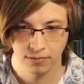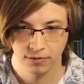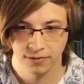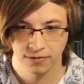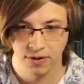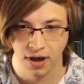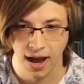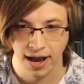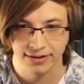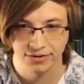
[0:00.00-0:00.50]

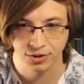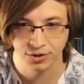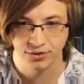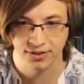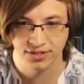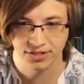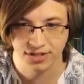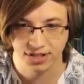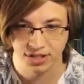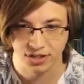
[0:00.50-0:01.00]
I dude,
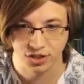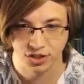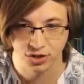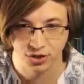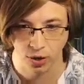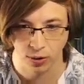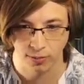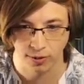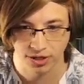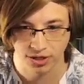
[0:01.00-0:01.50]
this does
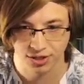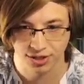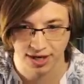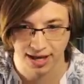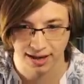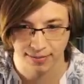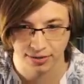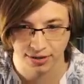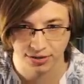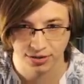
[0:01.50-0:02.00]
so much
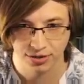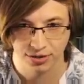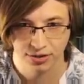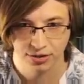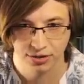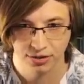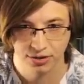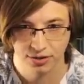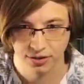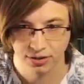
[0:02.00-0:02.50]
damage.
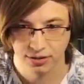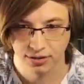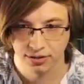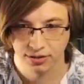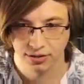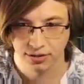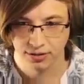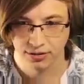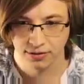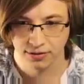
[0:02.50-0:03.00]

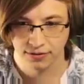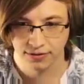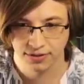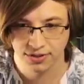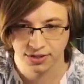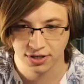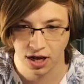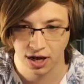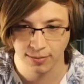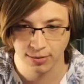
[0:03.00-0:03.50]
This
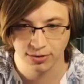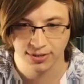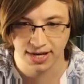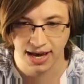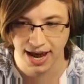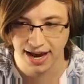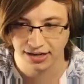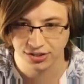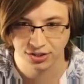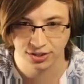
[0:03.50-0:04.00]
combo is
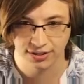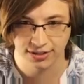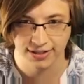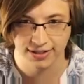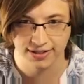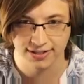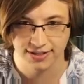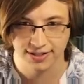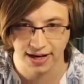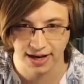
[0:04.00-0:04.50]
actually
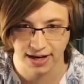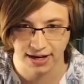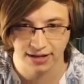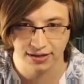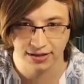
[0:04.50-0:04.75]
insane.